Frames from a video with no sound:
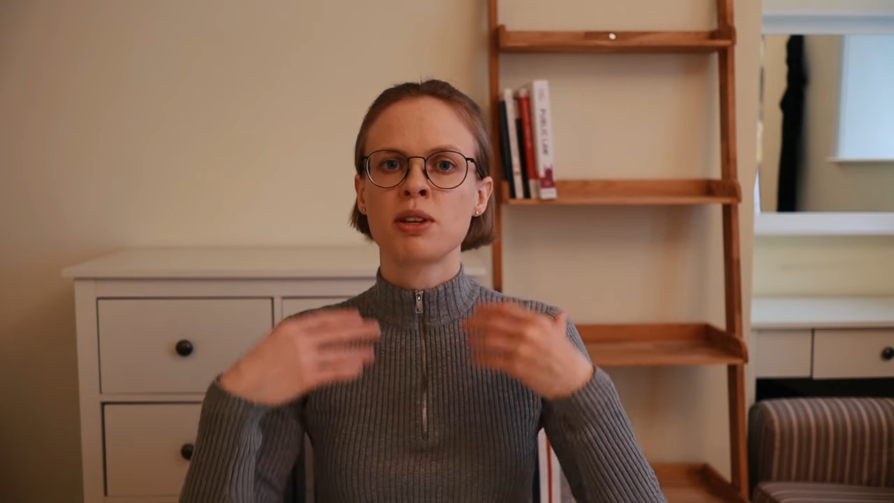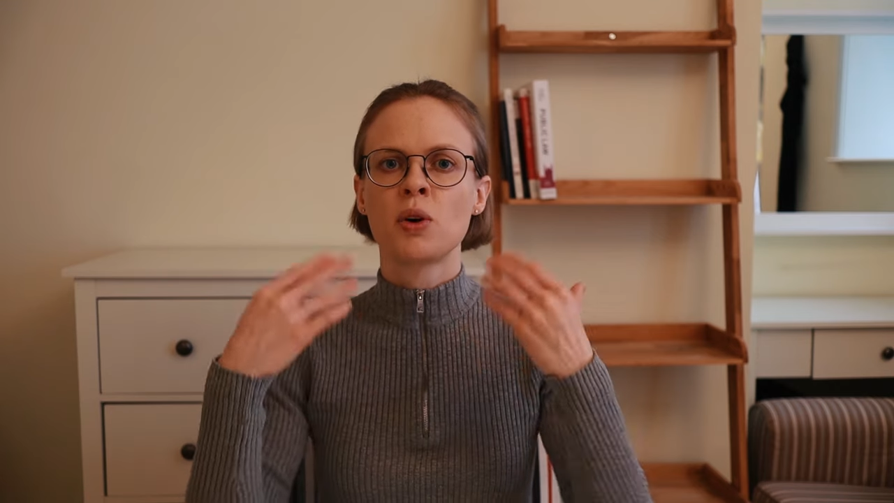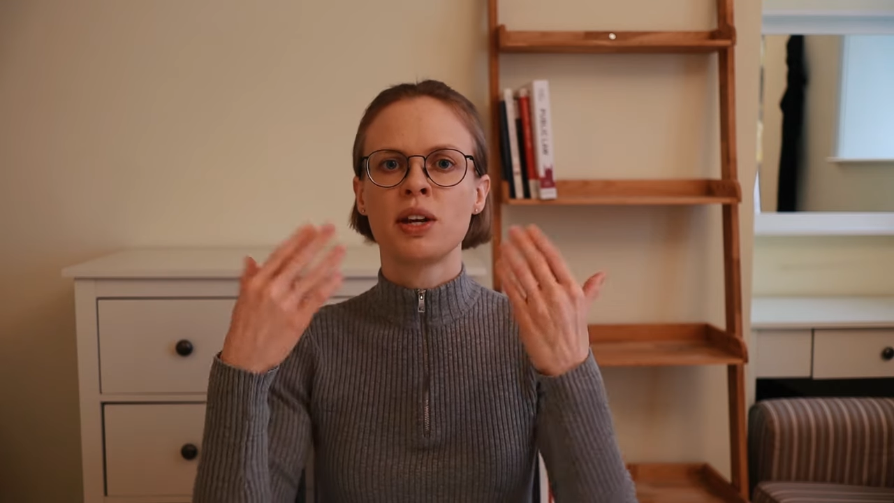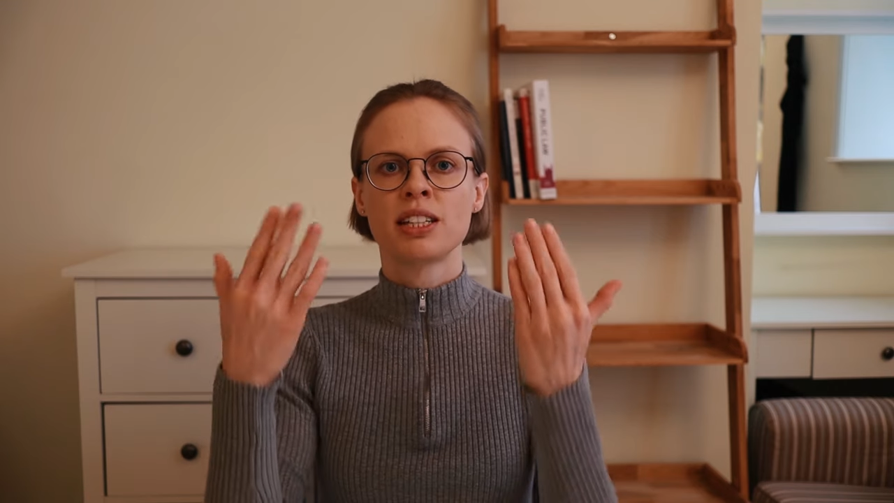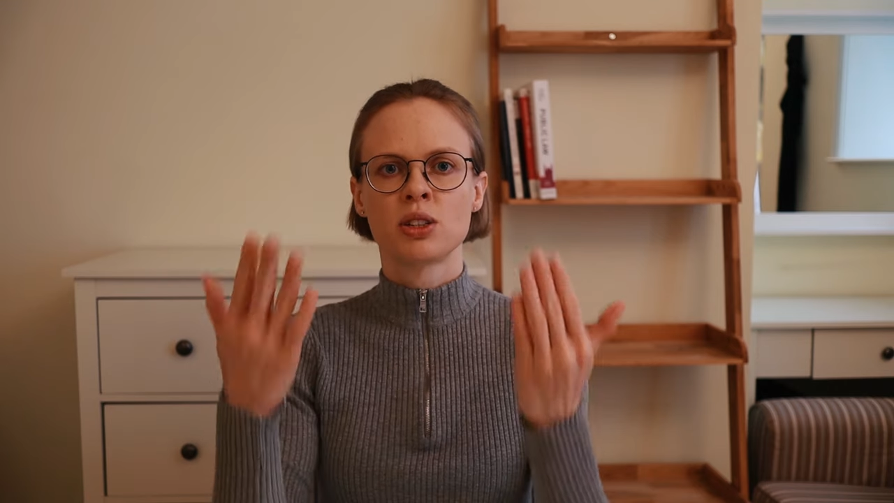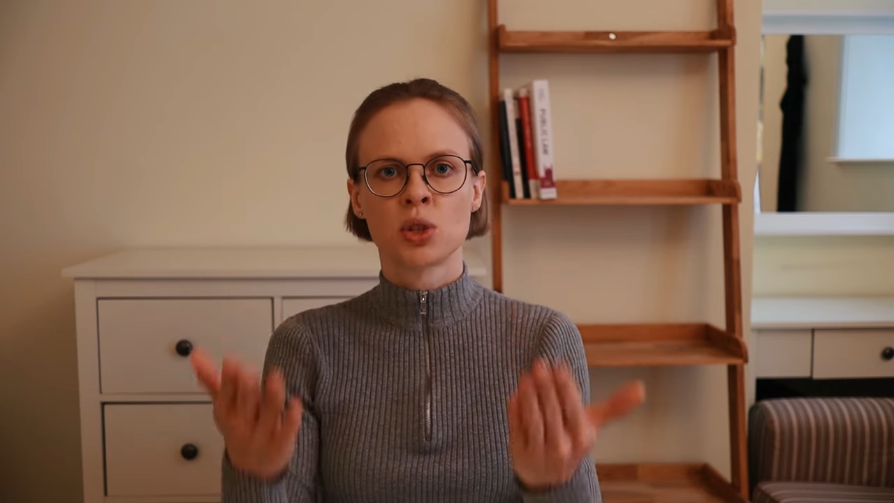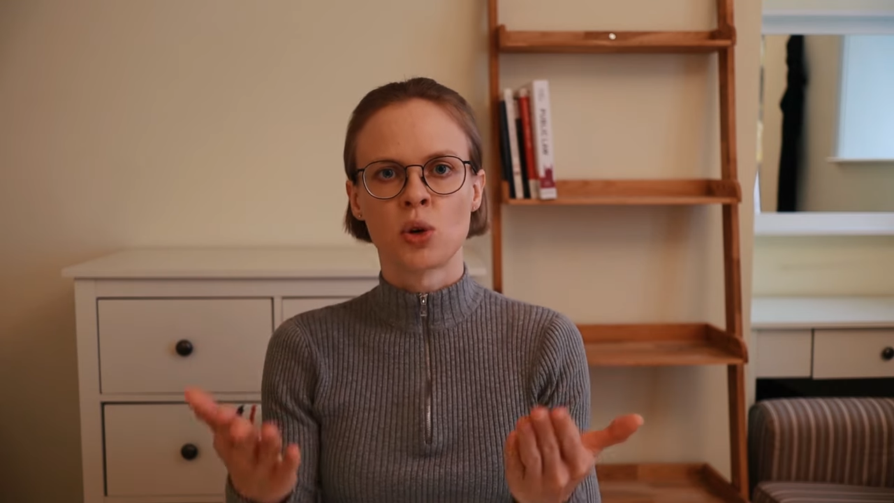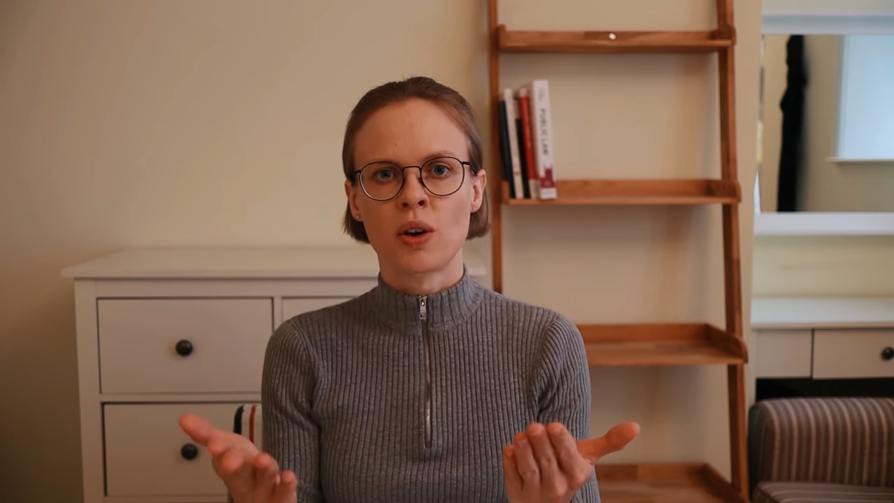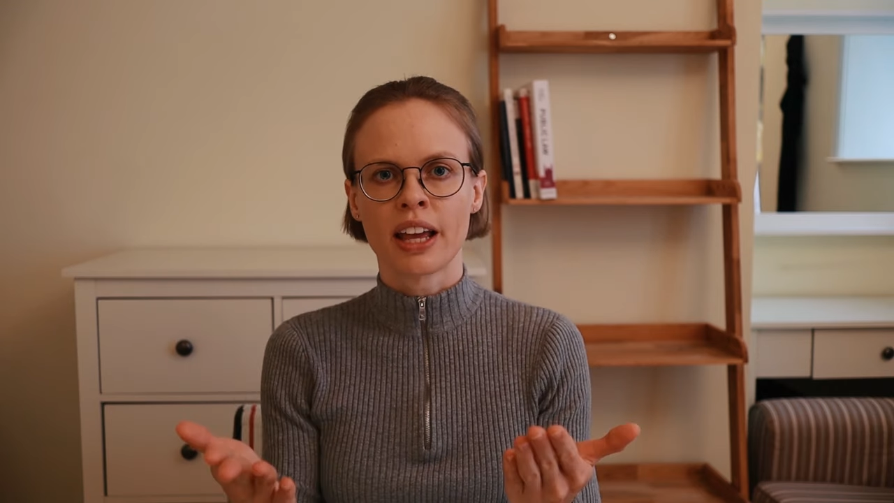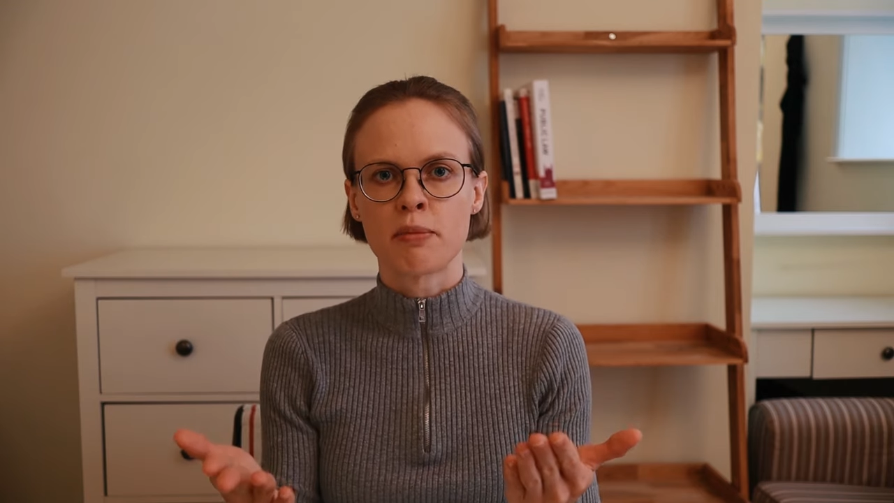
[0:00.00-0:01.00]
going to
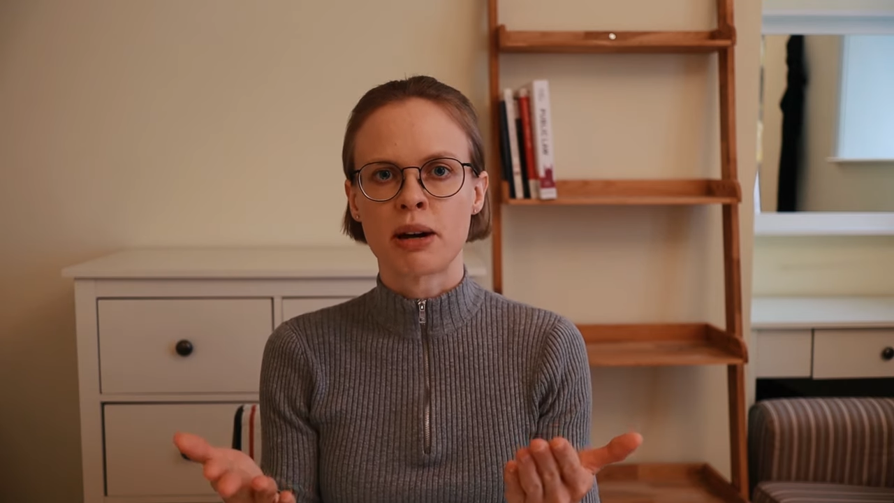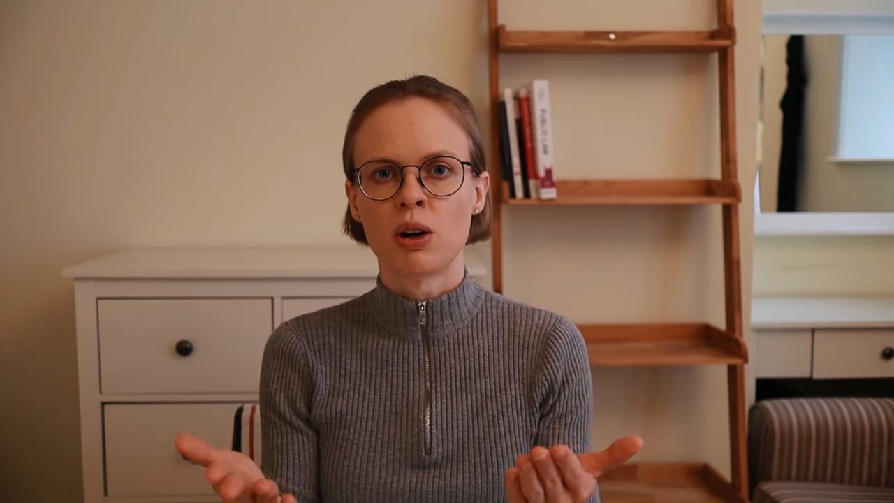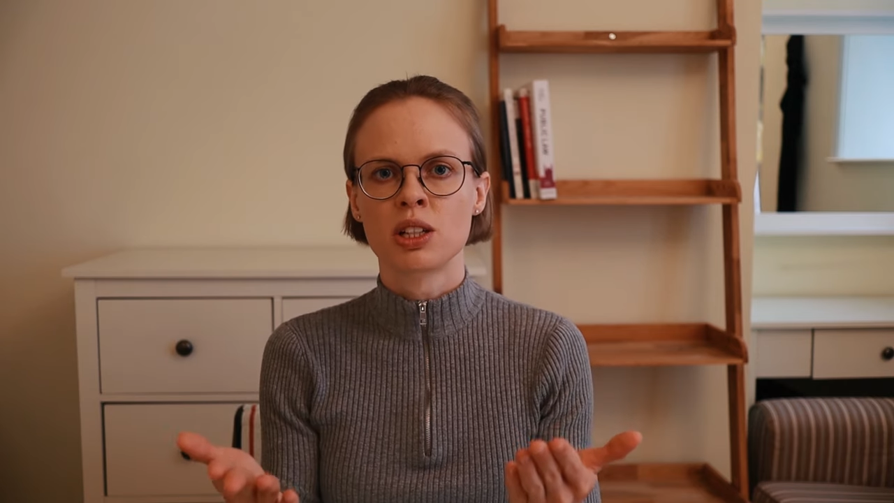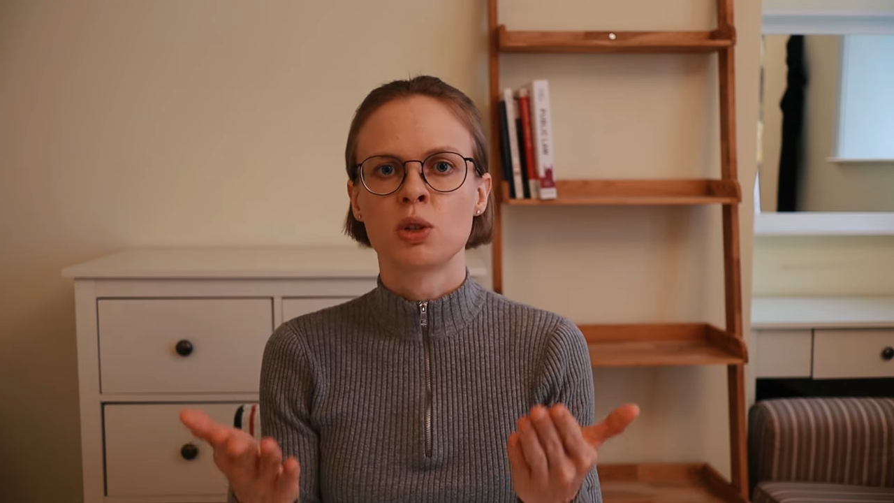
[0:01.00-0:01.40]
talk about